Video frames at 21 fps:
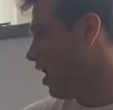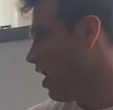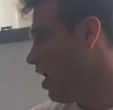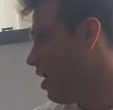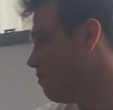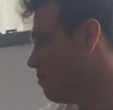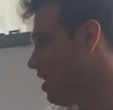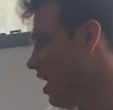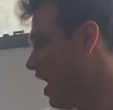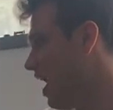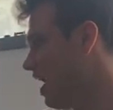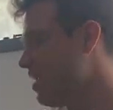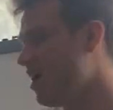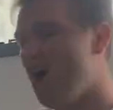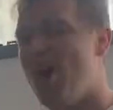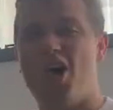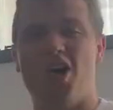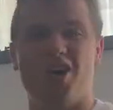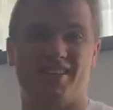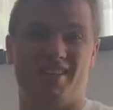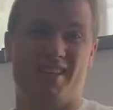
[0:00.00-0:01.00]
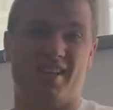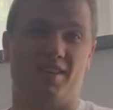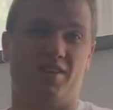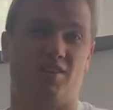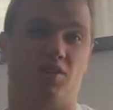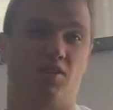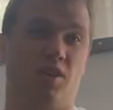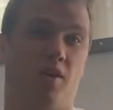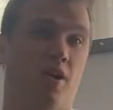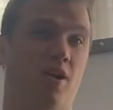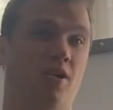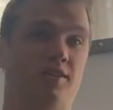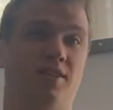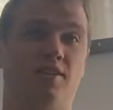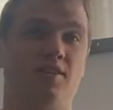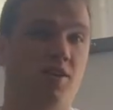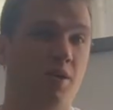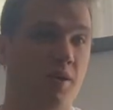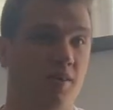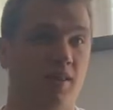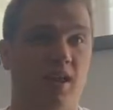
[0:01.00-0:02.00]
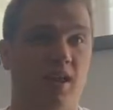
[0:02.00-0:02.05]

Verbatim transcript: um, and artists, so artists going